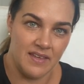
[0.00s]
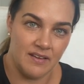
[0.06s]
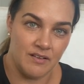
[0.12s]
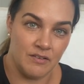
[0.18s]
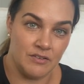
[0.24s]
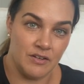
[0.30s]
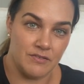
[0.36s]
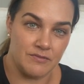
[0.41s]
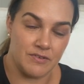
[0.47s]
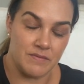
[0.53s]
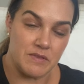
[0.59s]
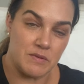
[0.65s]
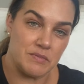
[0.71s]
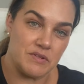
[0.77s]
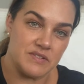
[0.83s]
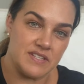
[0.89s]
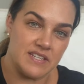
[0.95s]
Well, not from the
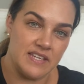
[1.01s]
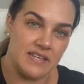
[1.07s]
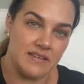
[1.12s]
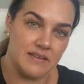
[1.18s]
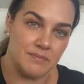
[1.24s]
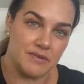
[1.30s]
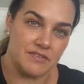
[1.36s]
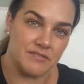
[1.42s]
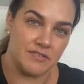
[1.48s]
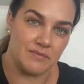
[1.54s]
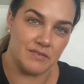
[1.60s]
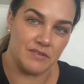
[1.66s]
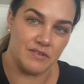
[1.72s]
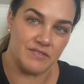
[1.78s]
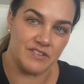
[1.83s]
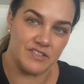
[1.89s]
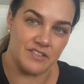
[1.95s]
boutique, but from
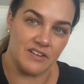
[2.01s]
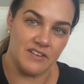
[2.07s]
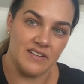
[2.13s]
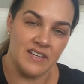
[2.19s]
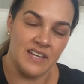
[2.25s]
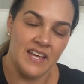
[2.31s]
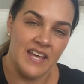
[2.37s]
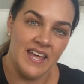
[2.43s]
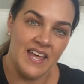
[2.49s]
Louis Vuitton.